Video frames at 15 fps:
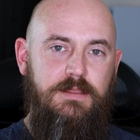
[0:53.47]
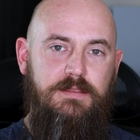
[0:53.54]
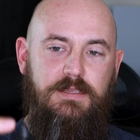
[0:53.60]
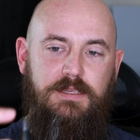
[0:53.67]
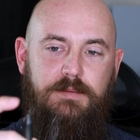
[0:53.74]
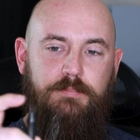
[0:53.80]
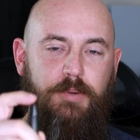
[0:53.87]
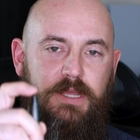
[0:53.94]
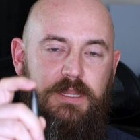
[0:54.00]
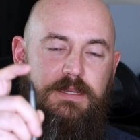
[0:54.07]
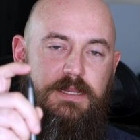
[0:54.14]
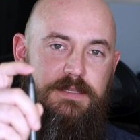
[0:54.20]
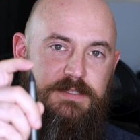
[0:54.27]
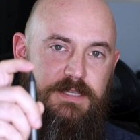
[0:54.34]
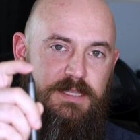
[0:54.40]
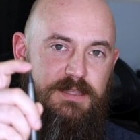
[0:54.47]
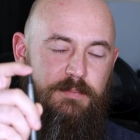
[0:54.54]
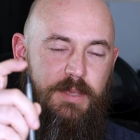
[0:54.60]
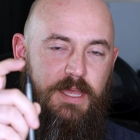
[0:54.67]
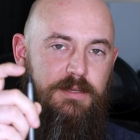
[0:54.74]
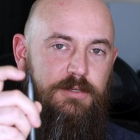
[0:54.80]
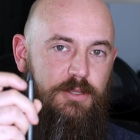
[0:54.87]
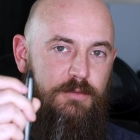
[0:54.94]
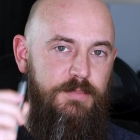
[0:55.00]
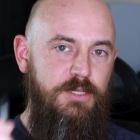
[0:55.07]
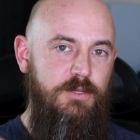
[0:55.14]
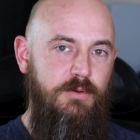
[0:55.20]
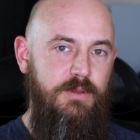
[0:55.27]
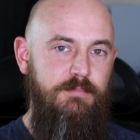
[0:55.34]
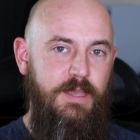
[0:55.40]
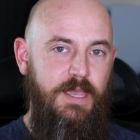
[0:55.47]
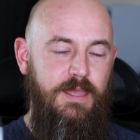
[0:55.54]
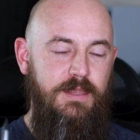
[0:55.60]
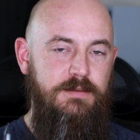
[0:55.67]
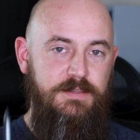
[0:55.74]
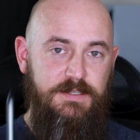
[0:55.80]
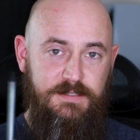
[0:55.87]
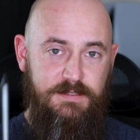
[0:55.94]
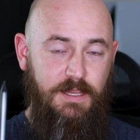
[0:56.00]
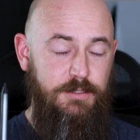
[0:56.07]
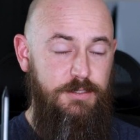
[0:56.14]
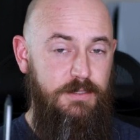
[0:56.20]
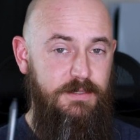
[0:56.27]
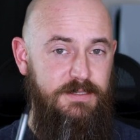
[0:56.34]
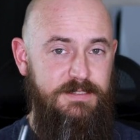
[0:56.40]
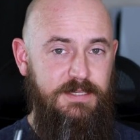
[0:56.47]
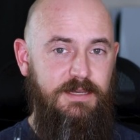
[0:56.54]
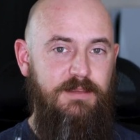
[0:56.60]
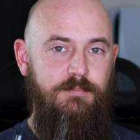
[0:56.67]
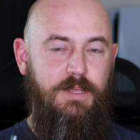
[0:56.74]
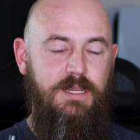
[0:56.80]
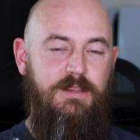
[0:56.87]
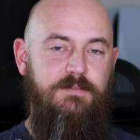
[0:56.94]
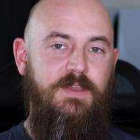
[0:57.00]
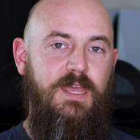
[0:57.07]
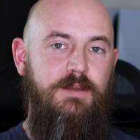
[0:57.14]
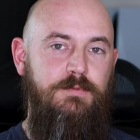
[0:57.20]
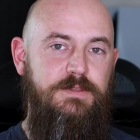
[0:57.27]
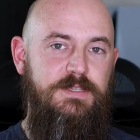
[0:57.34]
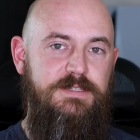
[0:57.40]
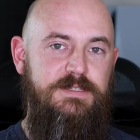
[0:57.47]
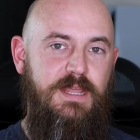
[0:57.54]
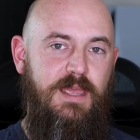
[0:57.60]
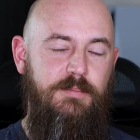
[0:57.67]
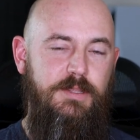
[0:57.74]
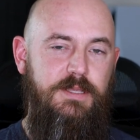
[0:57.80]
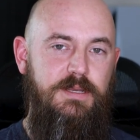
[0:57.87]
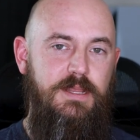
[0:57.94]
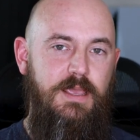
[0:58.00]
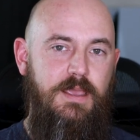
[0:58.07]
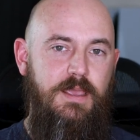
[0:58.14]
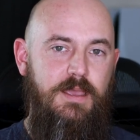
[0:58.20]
The button inside the pen could be going bad. This is actually the second pen I've had with this tablet.